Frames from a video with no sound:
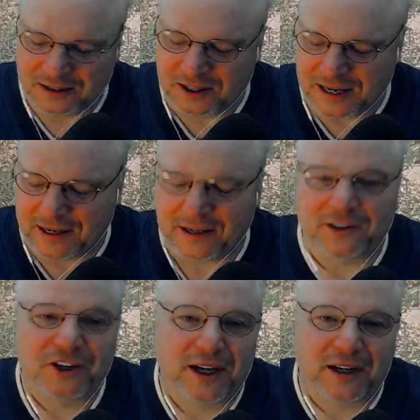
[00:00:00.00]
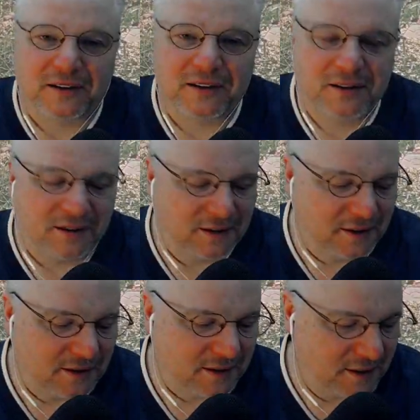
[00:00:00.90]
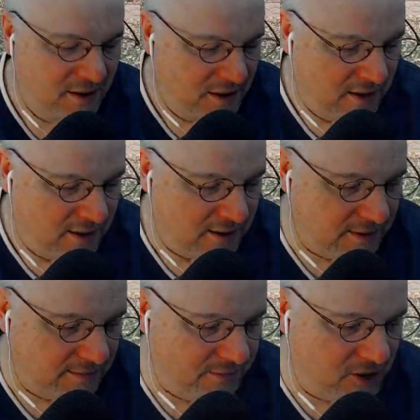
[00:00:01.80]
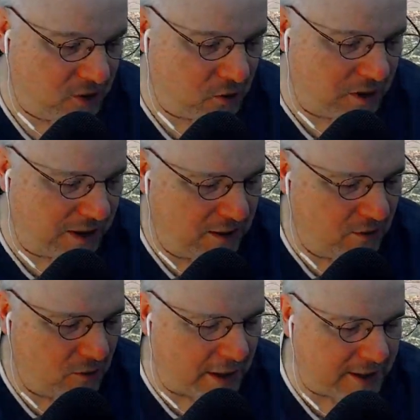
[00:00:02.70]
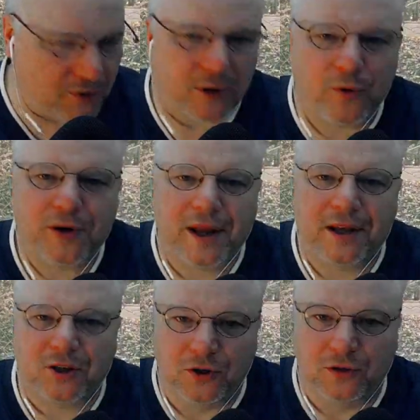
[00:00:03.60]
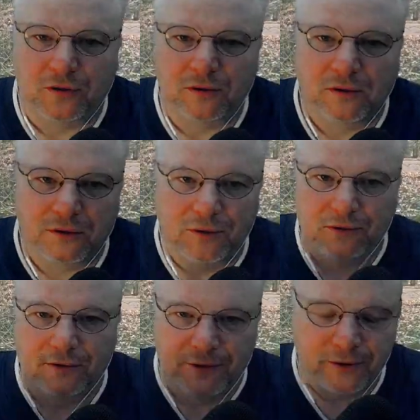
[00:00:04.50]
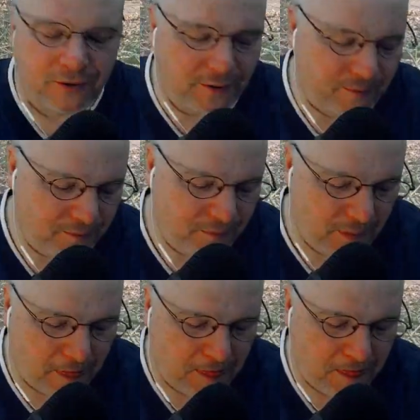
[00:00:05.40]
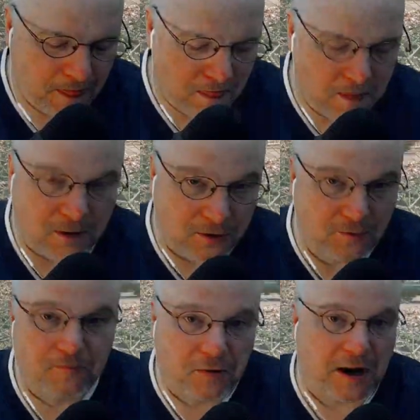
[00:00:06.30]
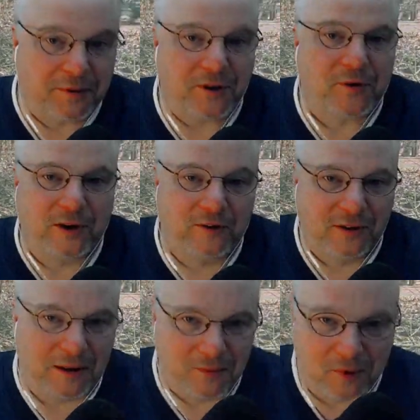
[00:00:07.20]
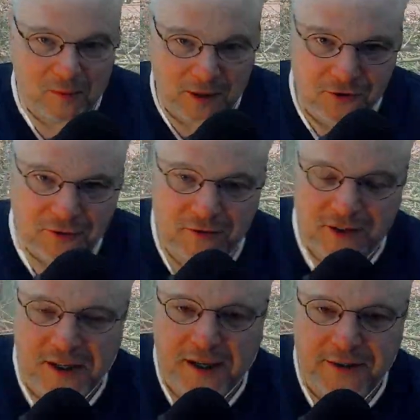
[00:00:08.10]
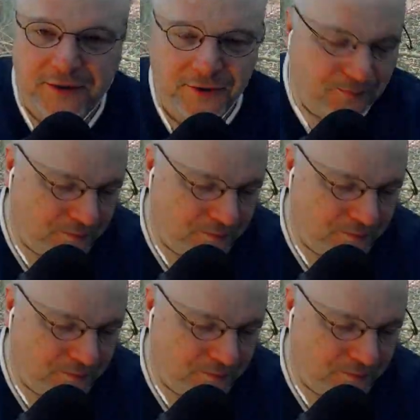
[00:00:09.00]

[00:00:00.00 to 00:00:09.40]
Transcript: taking a chance. So I guess what I wanted to ask you, the viewer, because you probably know a hell of a lot more about drones than I do.